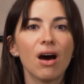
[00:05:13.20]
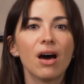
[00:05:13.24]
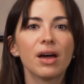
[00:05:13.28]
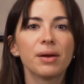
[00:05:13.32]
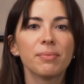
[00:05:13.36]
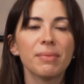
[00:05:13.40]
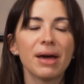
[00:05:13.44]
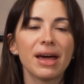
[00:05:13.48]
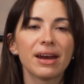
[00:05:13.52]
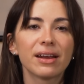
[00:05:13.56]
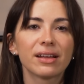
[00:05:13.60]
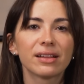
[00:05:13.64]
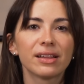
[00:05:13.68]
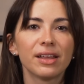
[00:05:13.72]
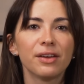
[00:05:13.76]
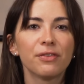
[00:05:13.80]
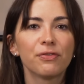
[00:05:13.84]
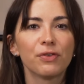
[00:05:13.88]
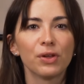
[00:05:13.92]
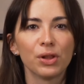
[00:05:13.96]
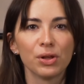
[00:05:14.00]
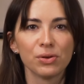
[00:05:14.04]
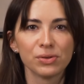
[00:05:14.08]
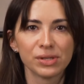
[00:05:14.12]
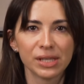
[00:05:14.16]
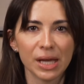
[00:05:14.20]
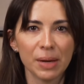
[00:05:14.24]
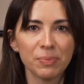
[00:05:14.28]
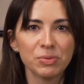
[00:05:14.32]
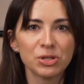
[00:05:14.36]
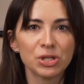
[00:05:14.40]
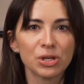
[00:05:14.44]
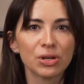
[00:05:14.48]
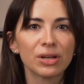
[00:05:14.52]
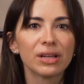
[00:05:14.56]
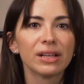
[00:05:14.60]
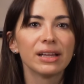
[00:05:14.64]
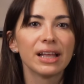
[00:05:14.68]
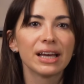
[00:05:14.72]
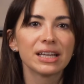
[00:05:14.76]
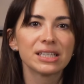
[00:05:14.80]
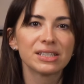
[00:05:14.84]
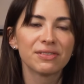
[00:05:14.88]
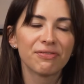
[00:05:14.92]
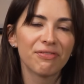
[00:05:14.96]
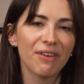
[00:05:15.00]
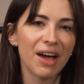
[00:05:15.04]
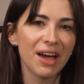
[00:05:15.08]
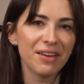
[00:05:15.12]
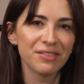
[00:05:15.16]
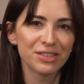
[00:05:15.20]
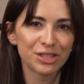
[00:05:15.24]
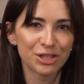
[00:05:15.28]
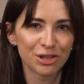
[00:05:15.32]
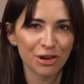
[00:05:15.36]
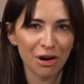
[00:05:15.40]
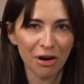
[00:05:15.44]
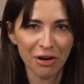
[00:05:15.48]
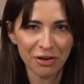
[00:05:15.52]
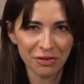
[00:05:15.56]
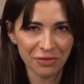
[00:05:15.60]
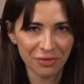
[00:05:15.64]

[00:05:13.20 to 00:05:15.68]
automatically follows follows up to collect five star